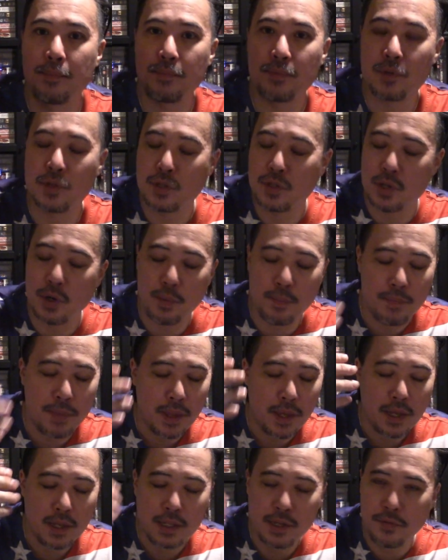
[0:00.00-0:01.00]
So
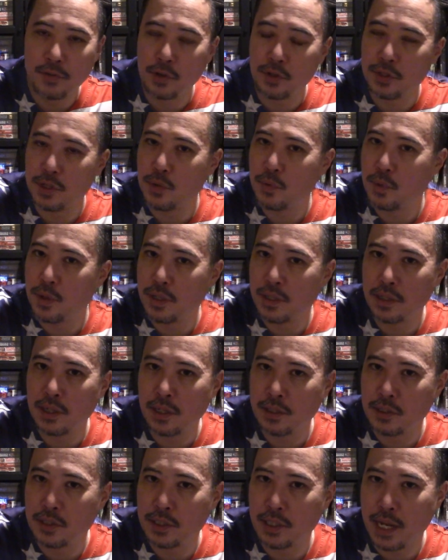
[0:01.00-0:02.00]
difficulty with
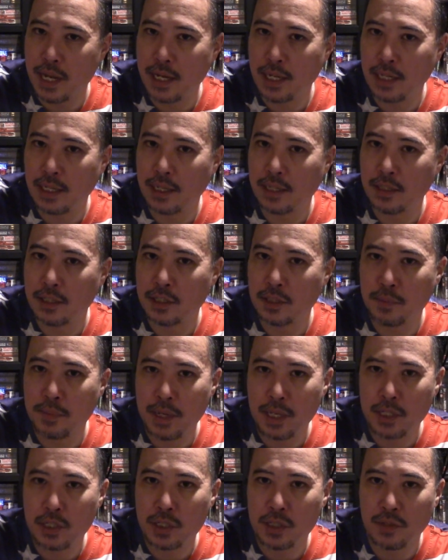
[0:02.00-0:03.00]
understanding the
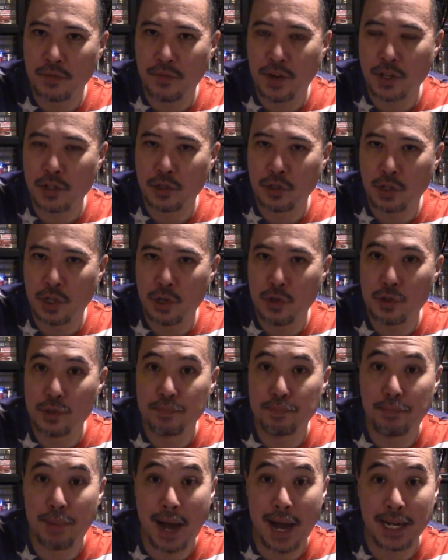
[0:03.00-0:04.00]
speech, the facial cues,
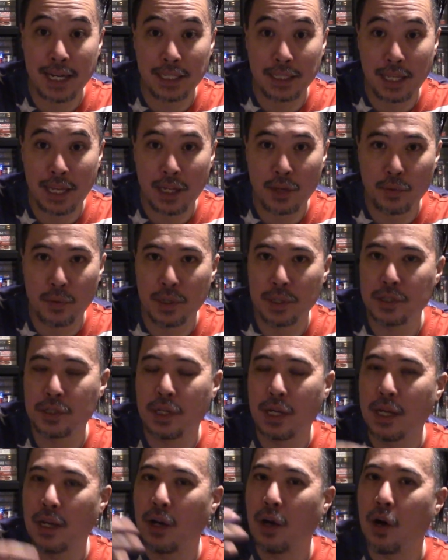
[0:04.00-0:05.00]
body language,
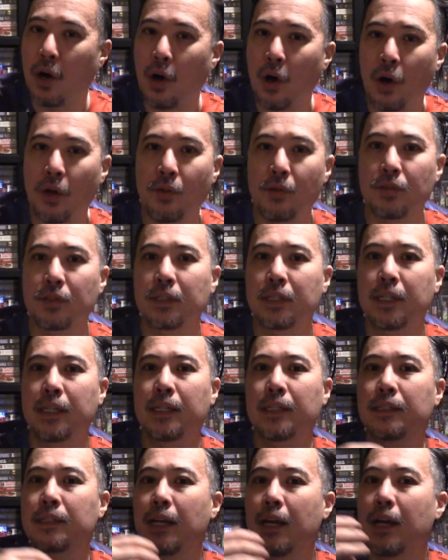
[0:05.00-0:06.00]
all those
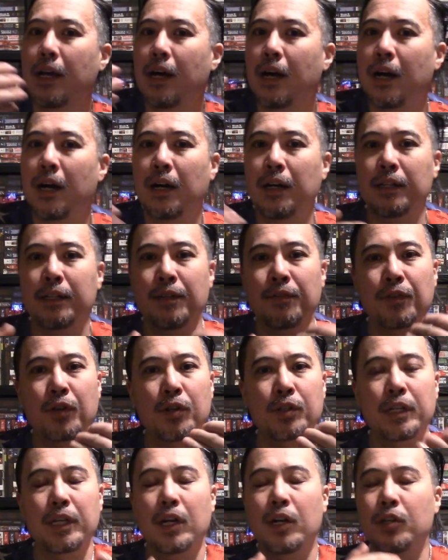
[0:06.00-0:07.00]
things,
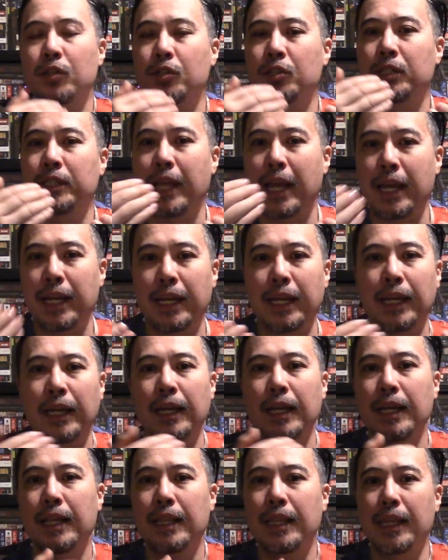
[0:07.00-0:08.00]
difficulty understanding
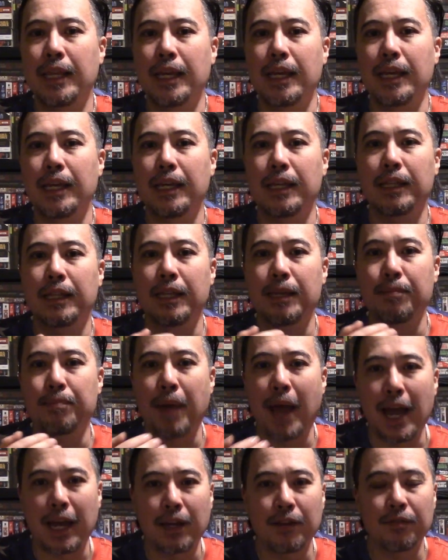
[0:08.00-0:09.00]
the
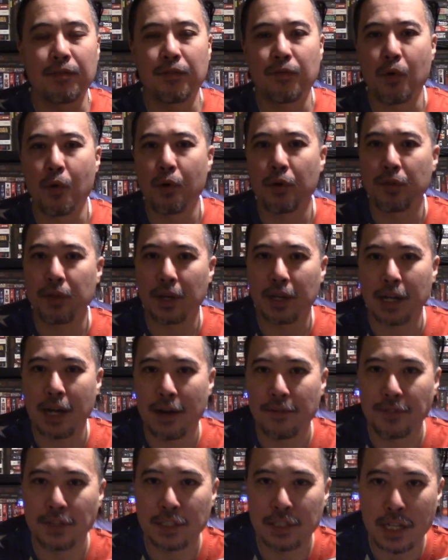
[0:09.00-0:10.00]
back and forth
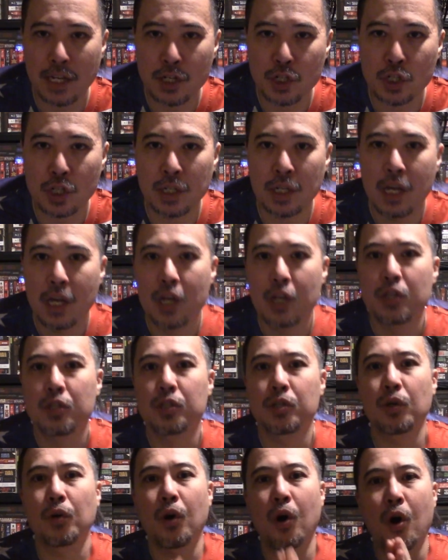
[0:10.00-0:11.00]
conversation.
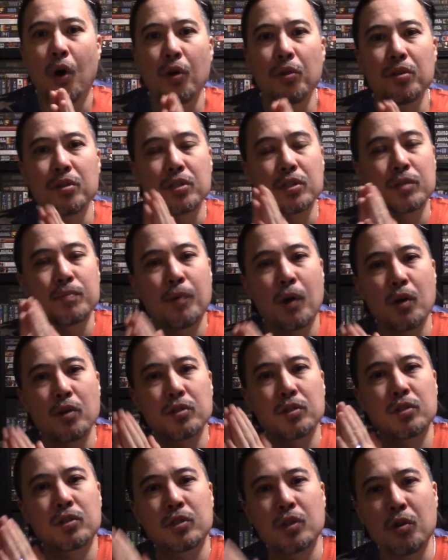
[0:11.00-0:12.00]
So all the small
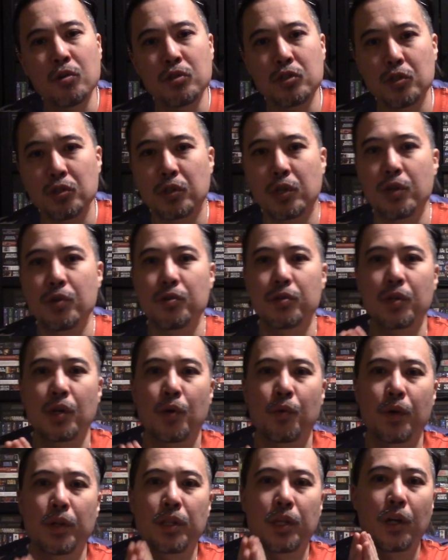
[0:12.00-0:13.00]
social cues are
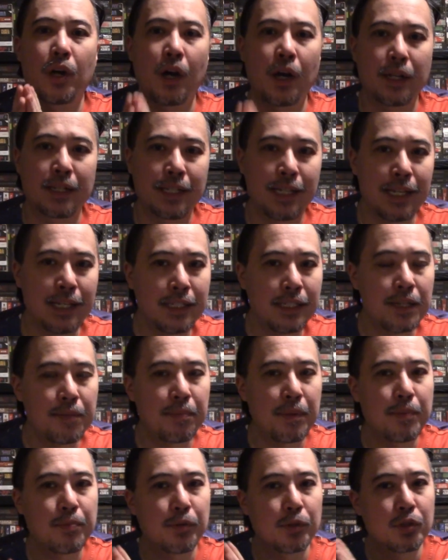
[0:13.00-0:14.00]
what the autistic
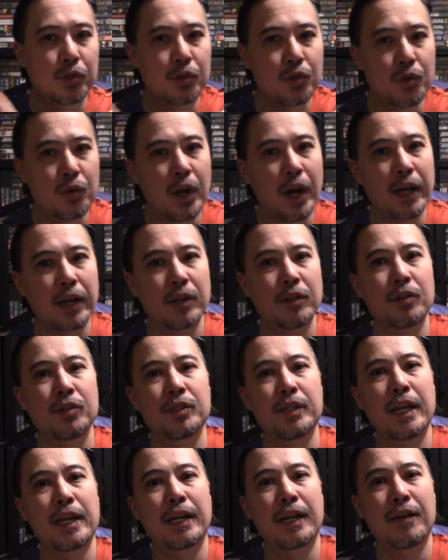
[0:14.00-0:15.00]
people do not
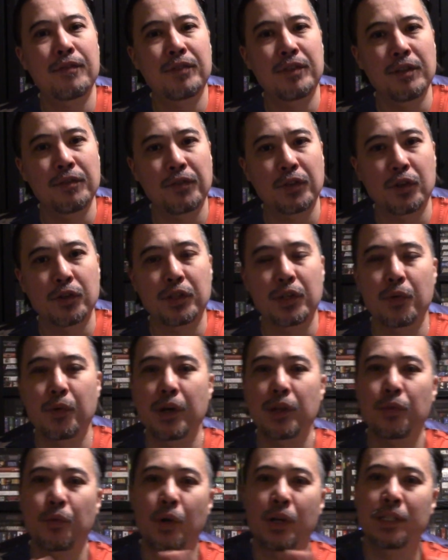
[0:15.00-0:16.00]
understand and have difficulty
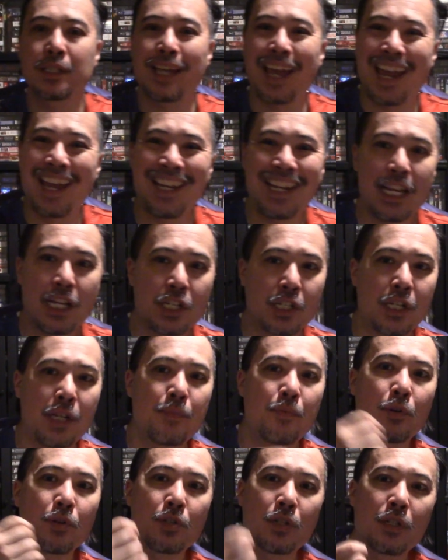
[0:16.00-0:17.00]
with, whereas the ADHD
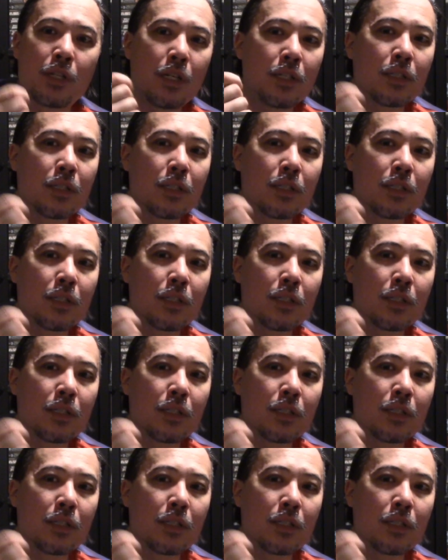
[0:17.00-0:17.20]
person does